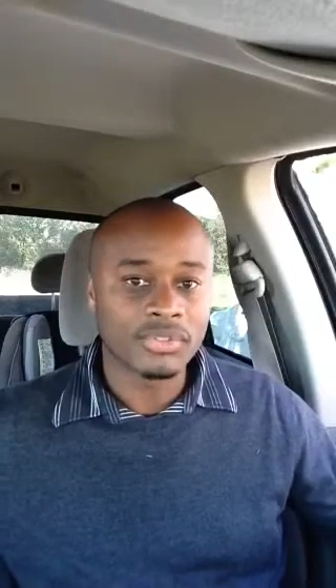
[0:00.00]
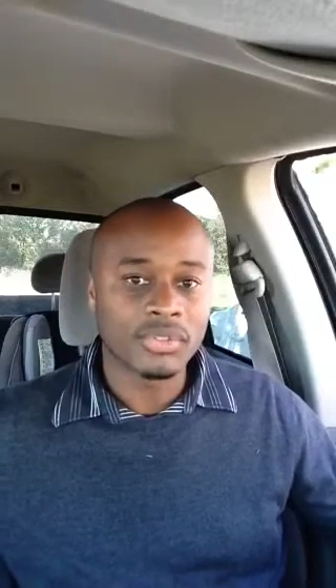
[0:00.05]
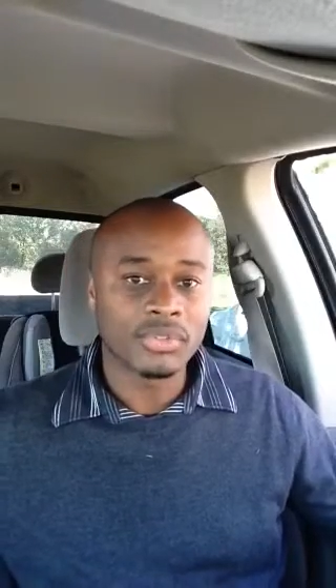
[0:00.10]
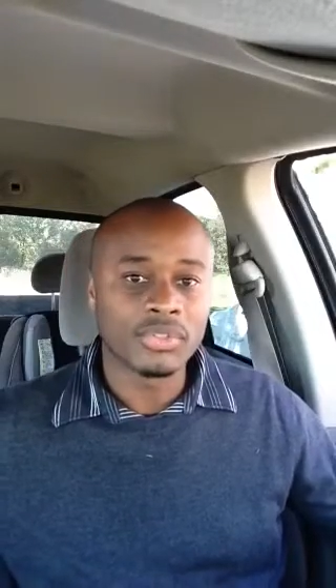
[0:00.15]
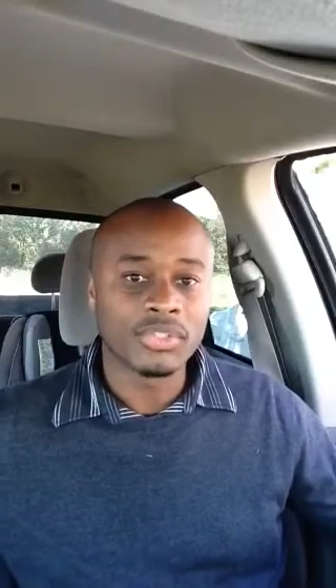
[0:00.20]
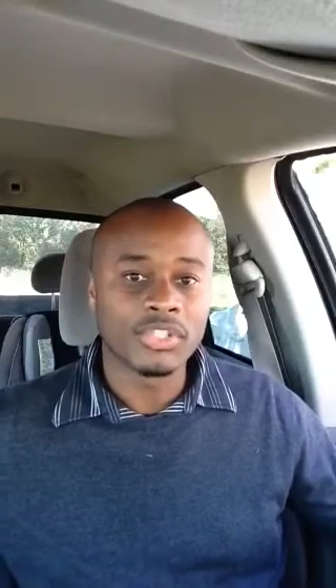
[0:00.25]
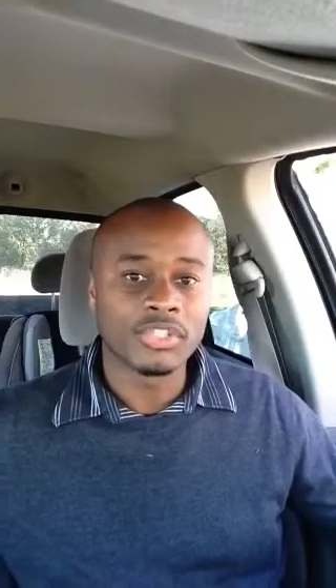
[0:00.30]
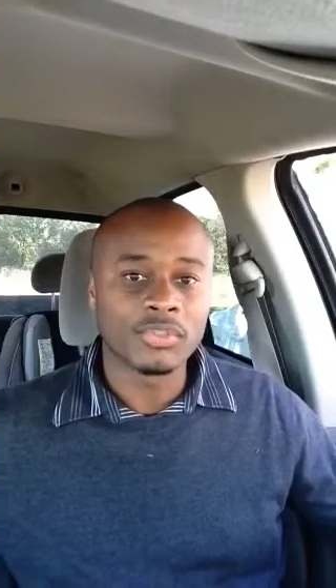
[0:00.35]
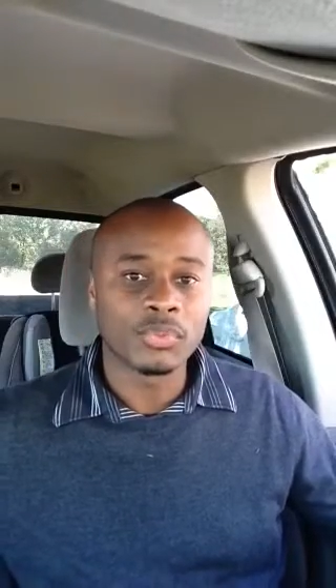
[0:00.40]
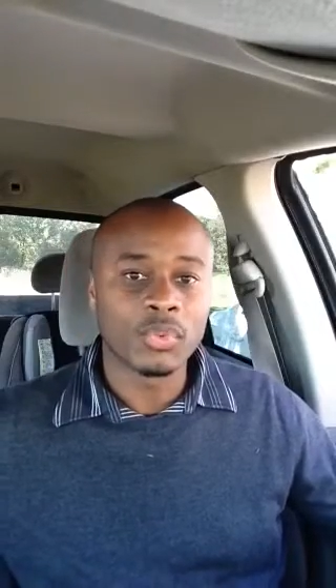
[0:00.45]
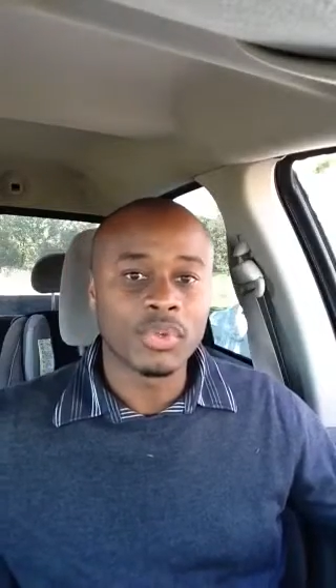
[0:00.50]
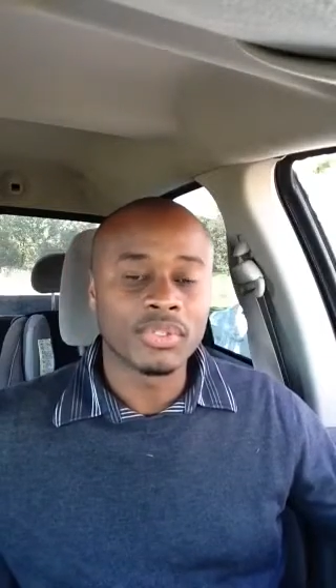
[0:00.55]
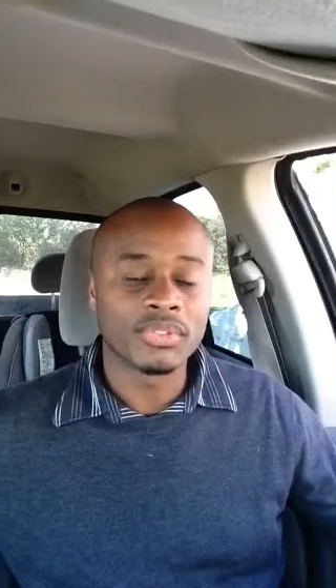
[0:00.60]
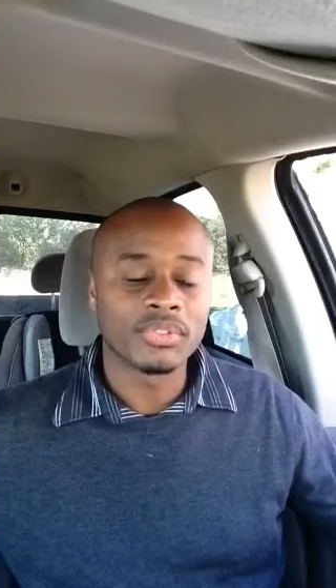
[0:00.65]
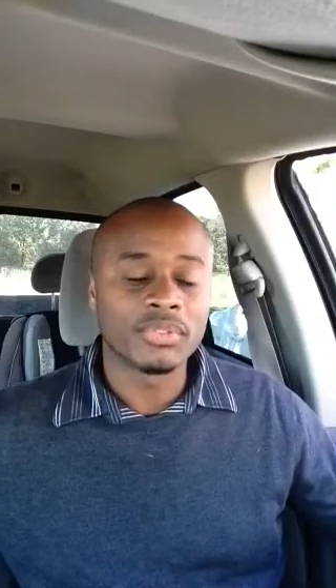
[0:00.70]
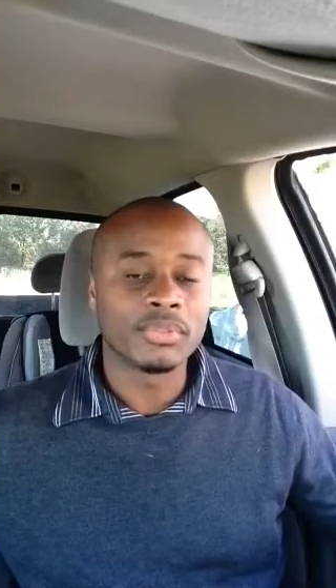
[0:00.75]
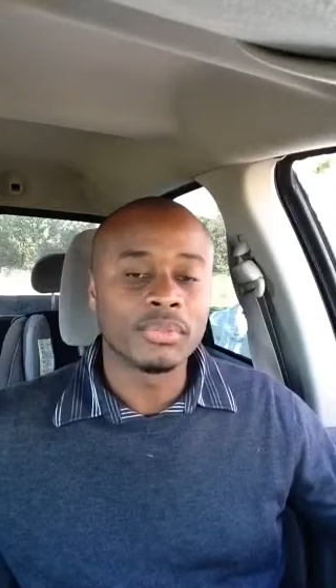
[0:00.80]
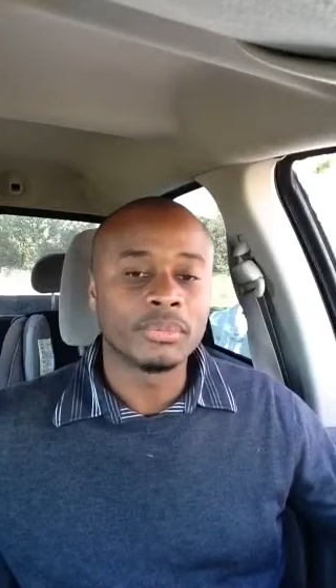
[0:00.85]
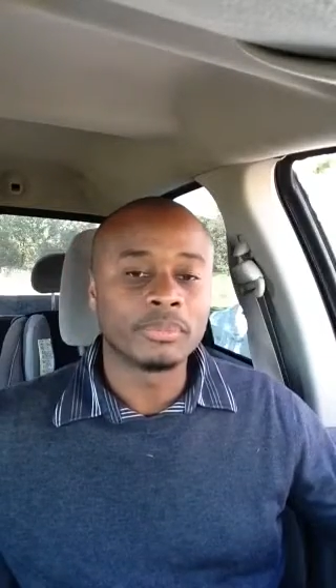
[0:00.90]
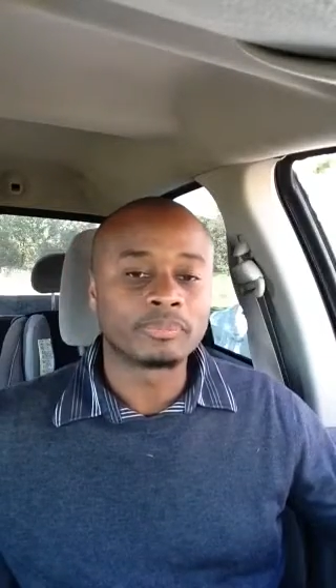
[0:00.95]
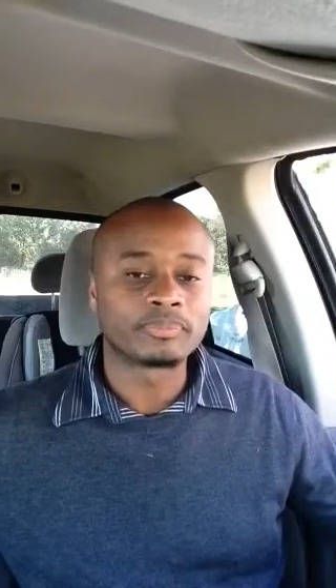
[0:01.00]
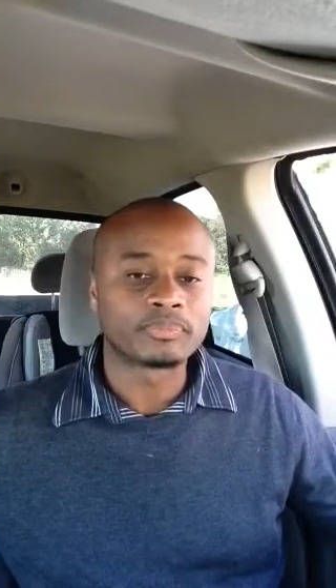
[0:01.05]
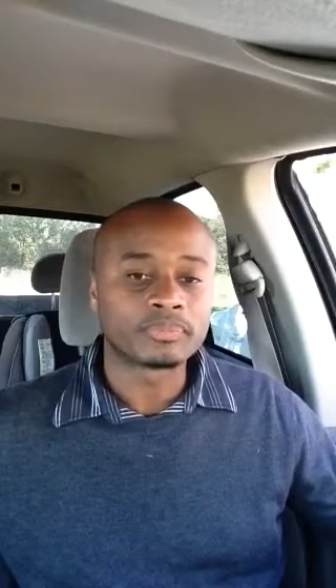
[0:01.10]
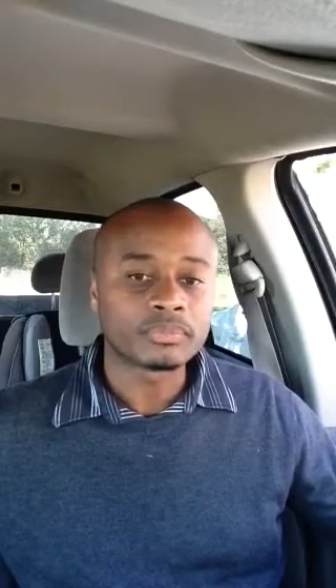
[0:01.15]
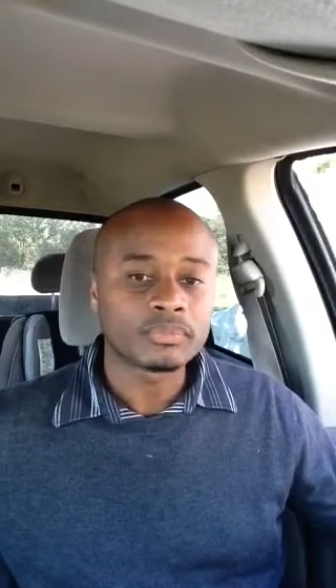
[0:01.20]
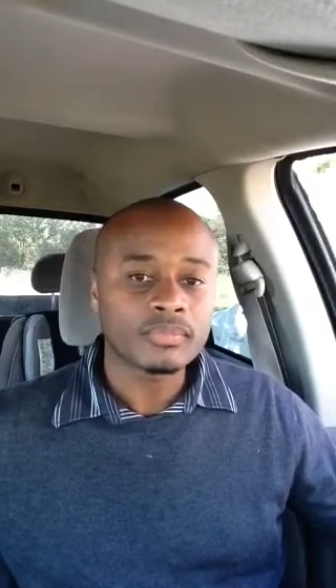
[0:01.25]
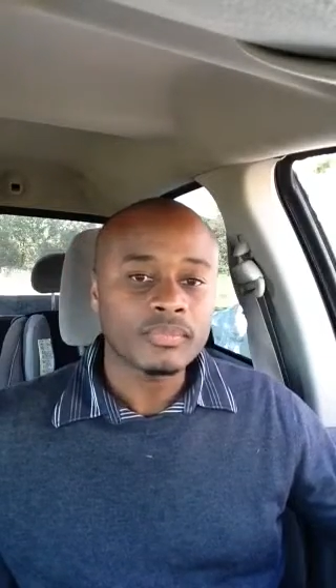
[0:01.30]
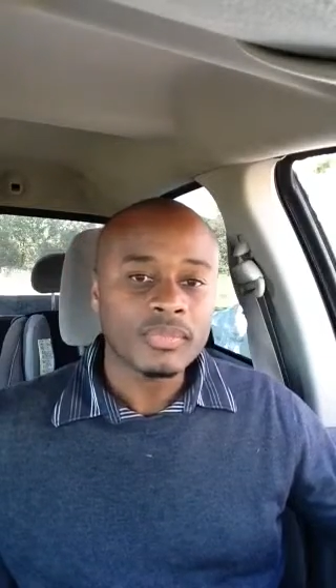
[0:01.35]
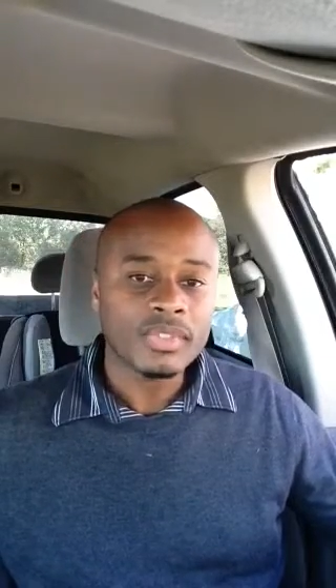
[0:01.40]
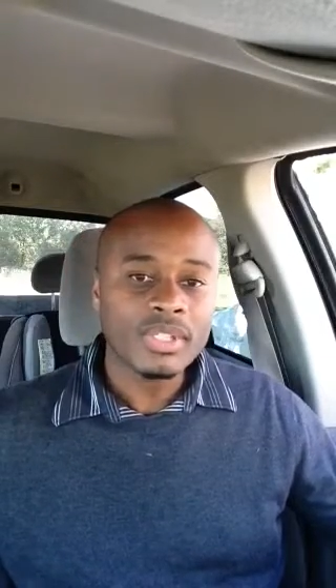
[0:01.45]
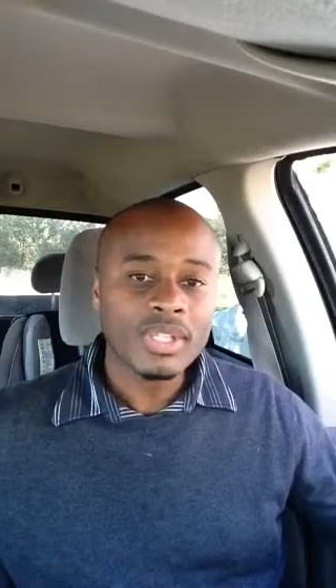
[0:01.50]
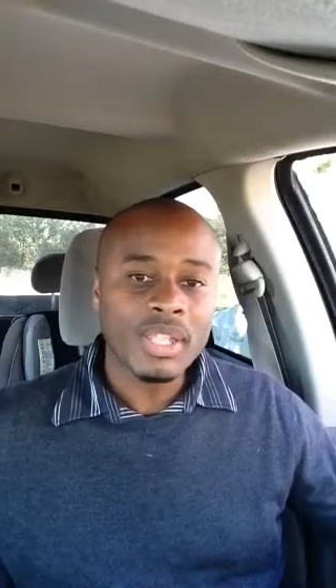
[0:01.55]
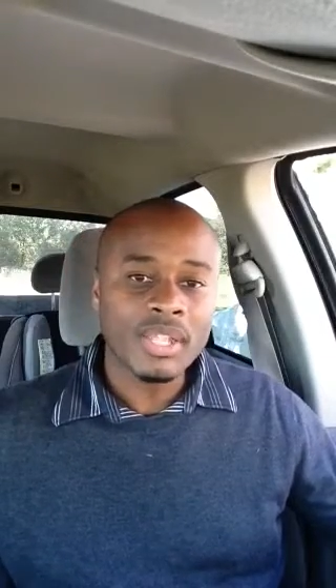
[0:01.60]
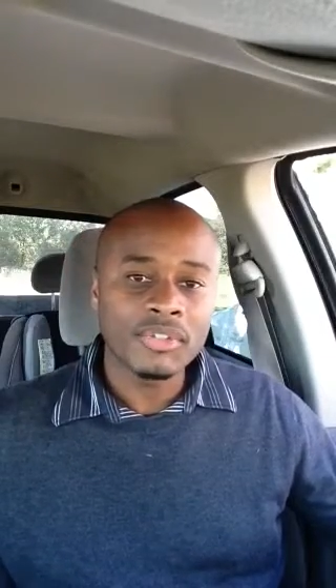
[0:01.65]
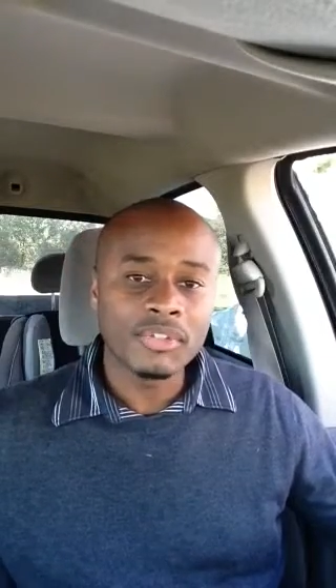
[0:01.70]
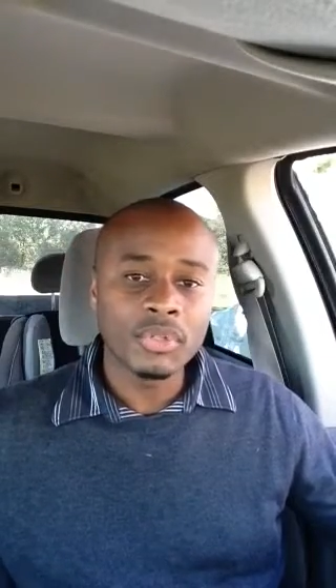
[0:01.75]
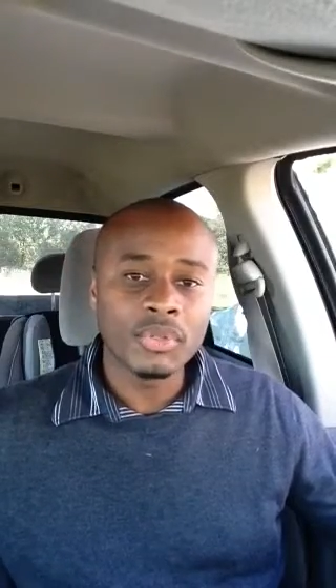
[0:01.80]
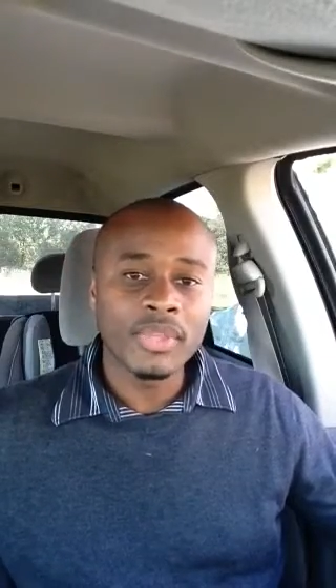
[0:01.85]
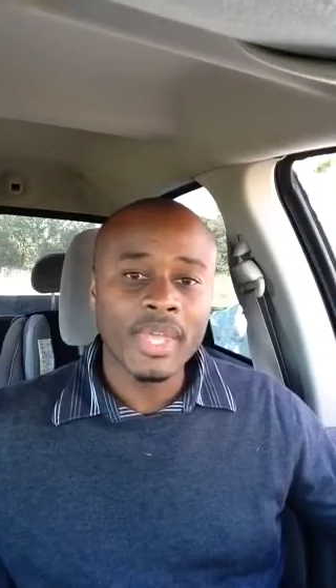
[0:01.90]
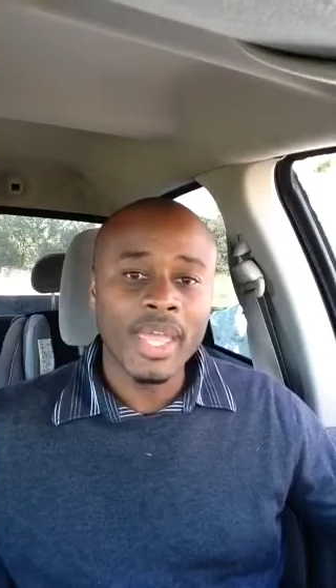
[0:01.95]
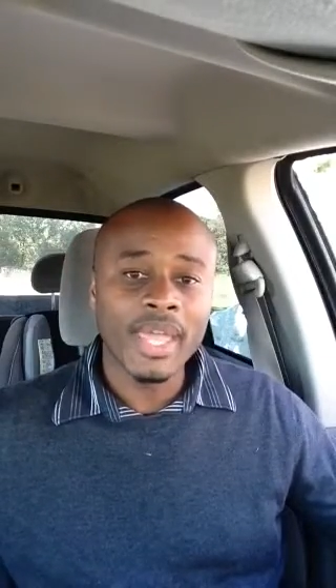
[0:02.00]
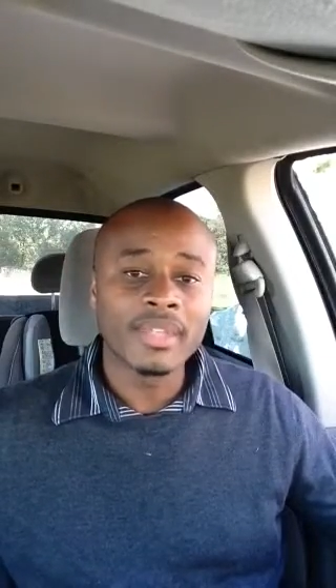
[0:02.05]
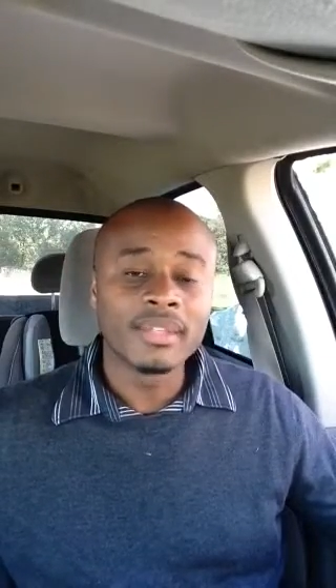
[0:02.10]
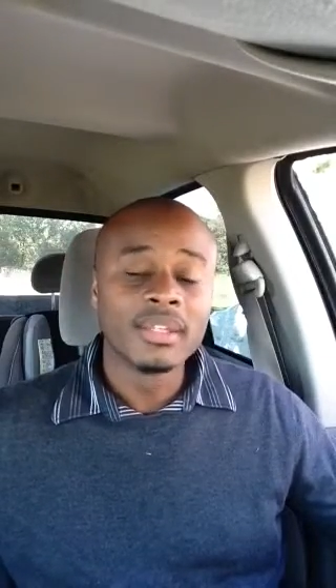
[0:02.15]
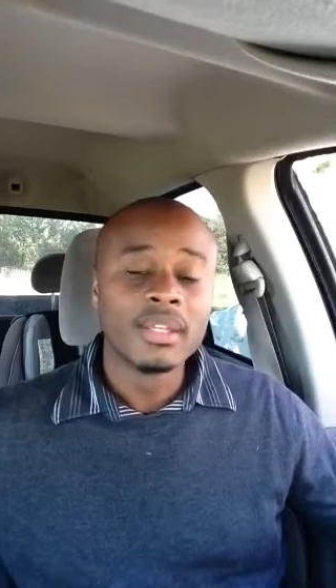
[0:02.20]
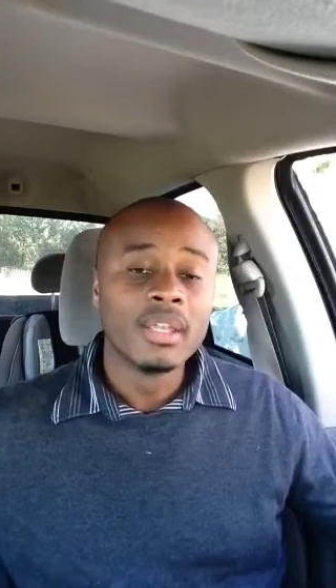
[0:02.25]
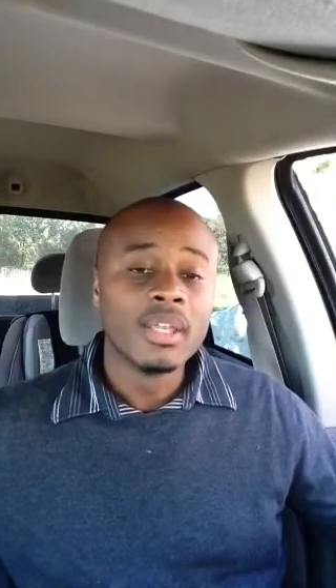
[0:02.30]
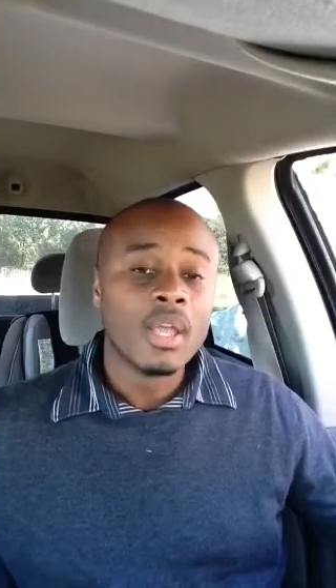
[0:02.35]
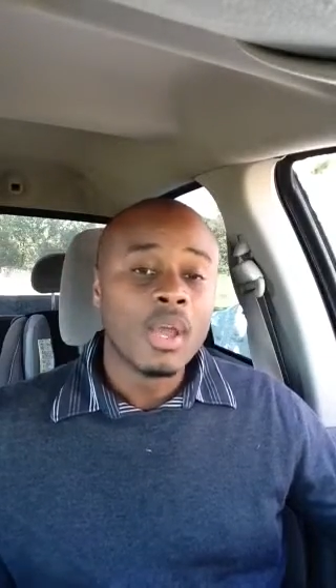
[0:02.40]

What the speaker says: So you just want to do that.